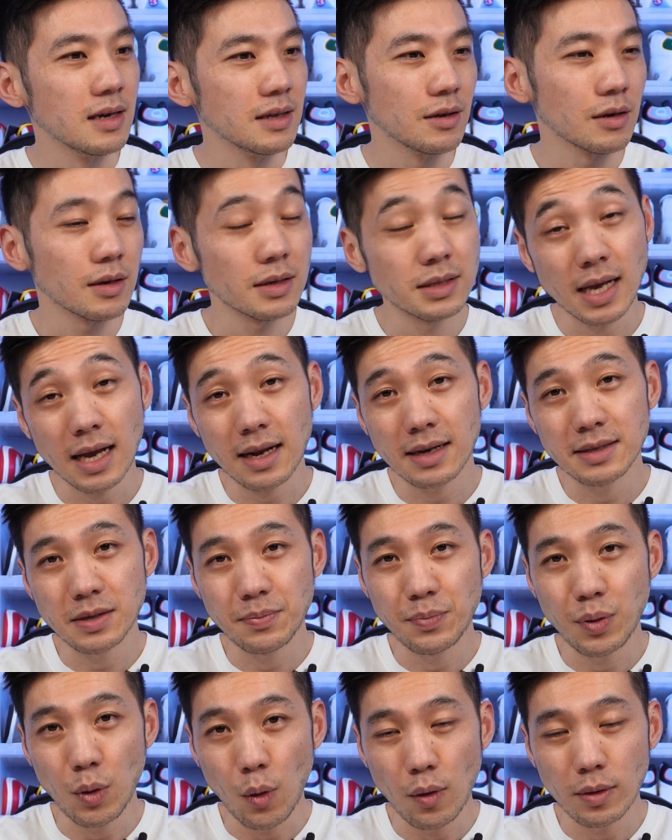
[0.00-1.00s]
not exactly
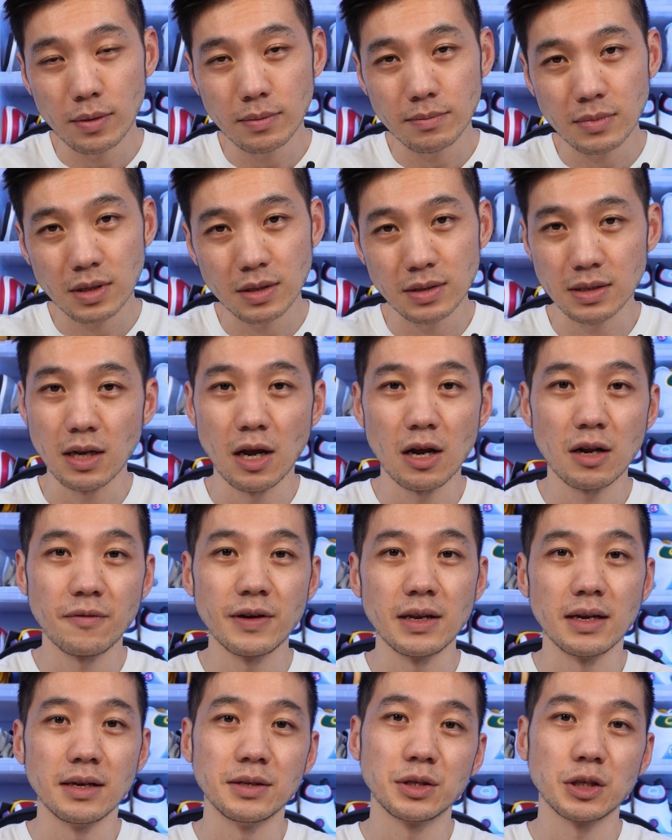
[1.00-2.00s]
support, because a lot of
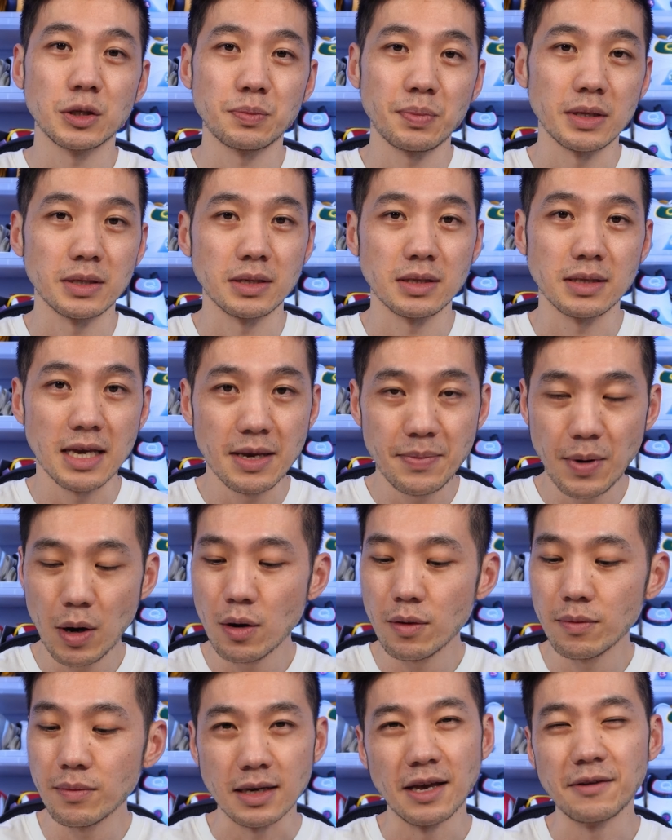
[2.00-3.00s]
it is just
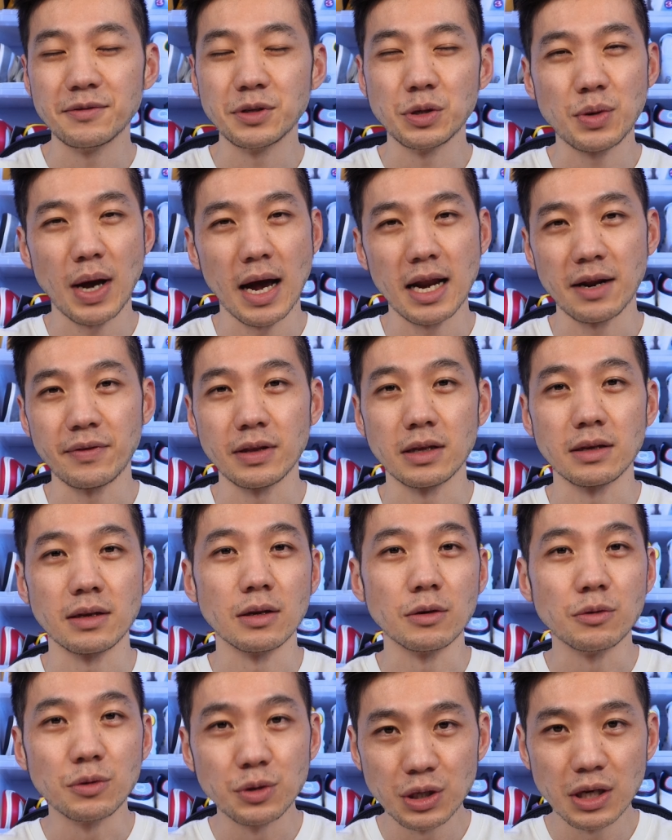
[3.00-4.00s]
placebo. It gives you kind of an
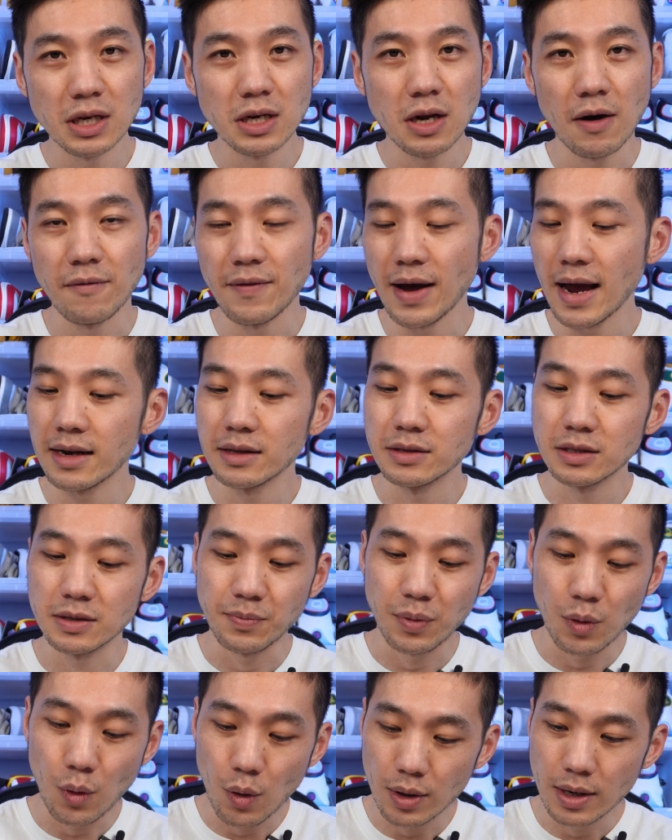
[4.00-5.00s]
illusion of added
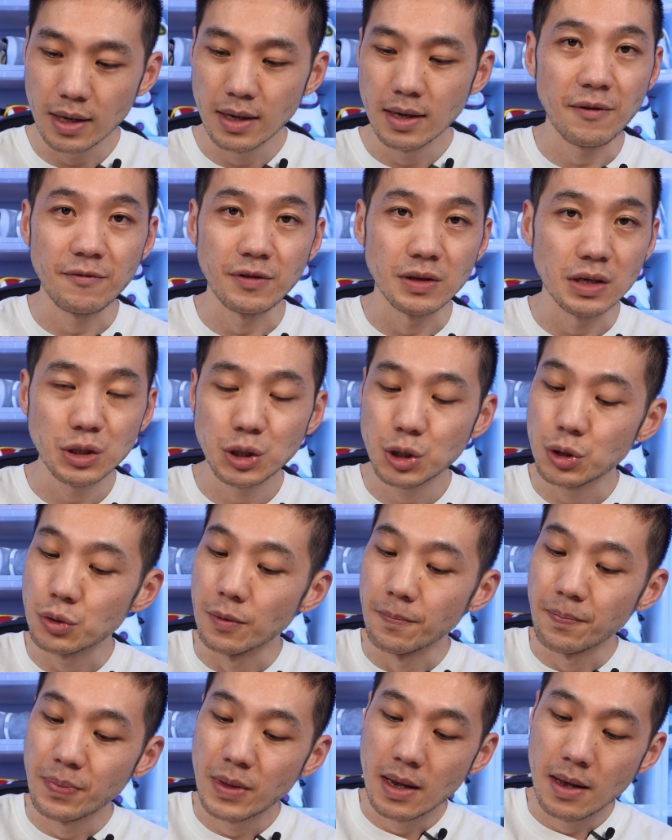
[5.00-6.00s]
support. But for this
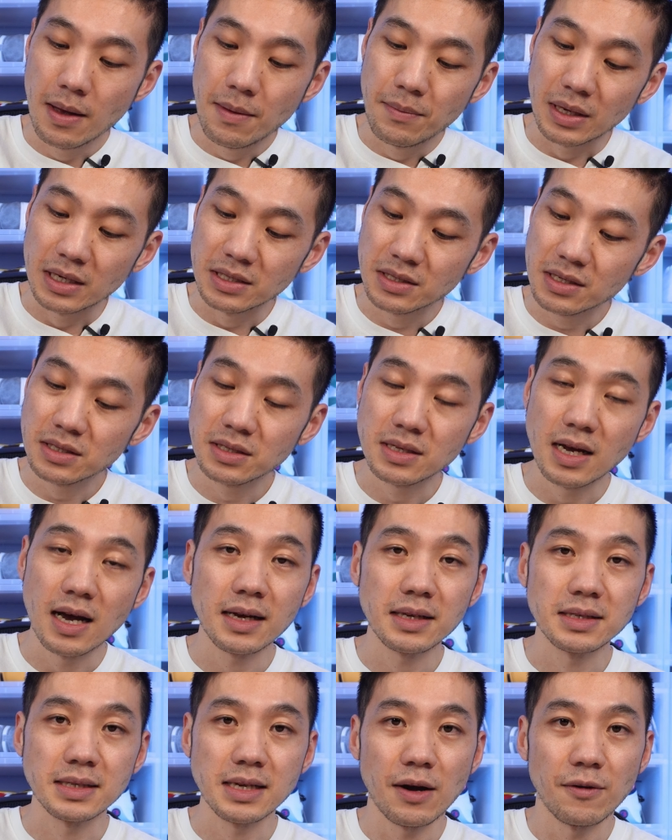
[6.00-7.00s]
shoe, because this
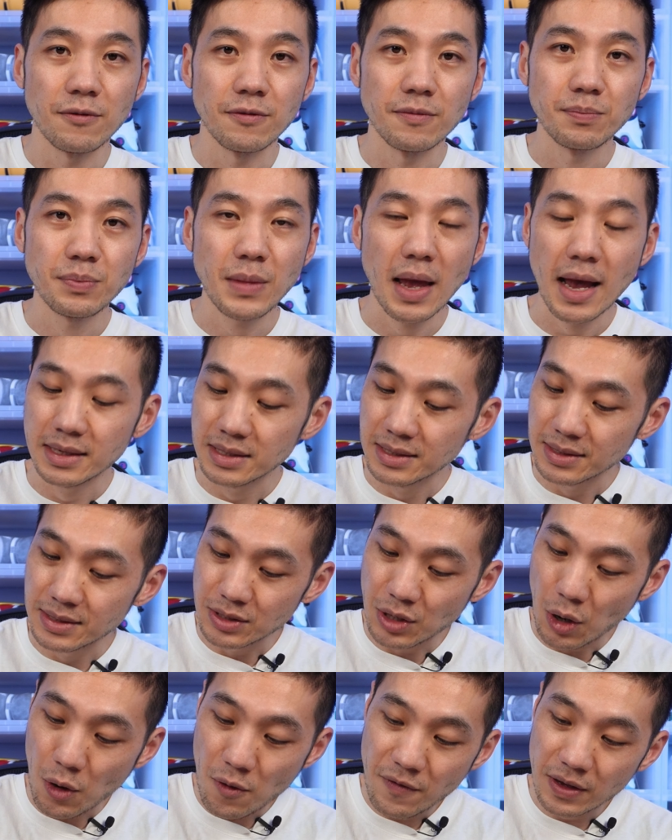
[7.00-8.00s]
tongue itself has
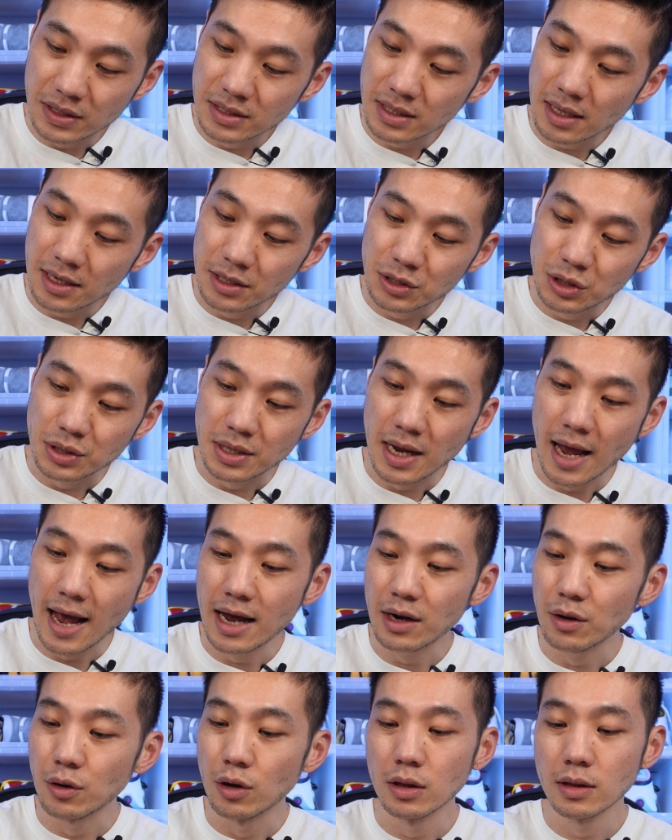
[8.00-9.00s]
no ventilation
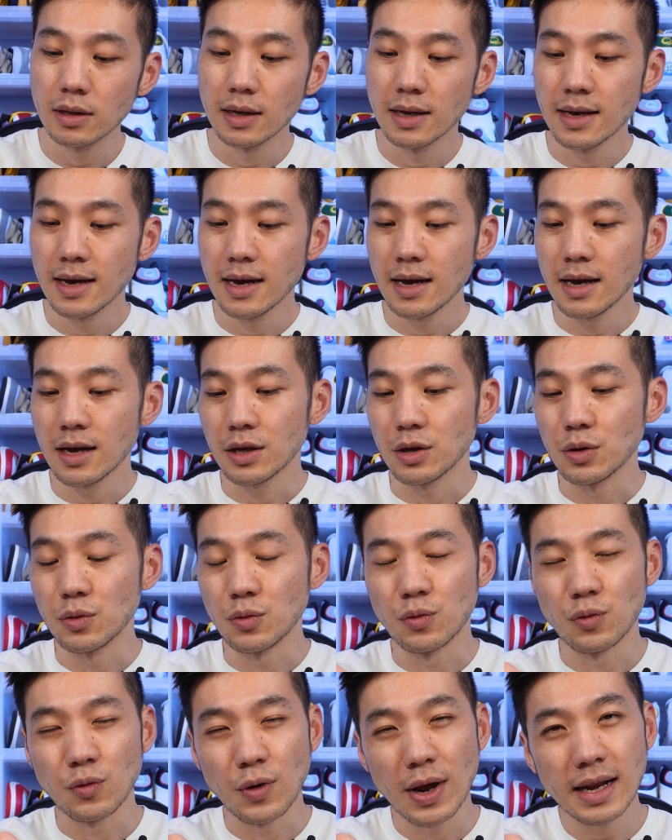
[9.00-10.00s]
at all,
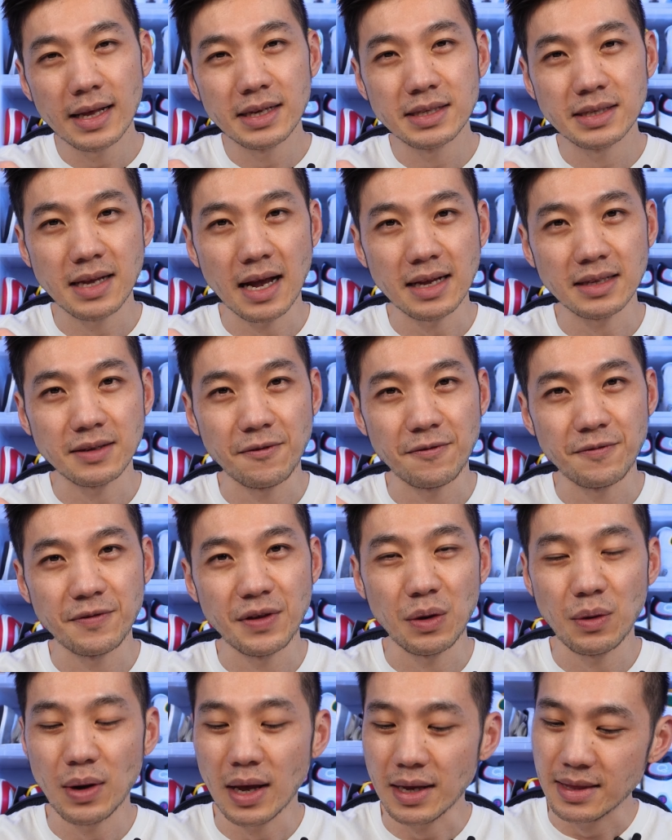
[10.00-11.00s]
you really start to
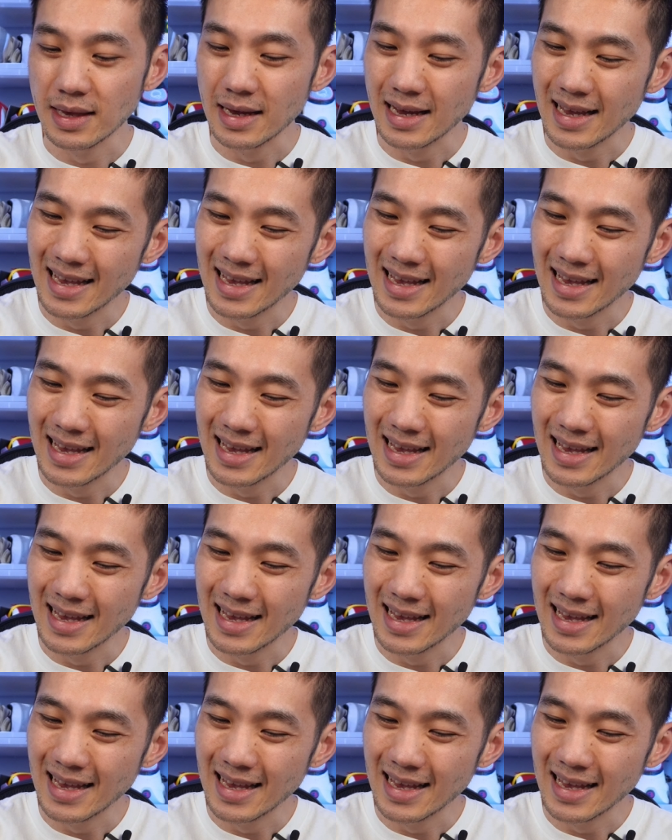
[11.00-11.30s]
feel like the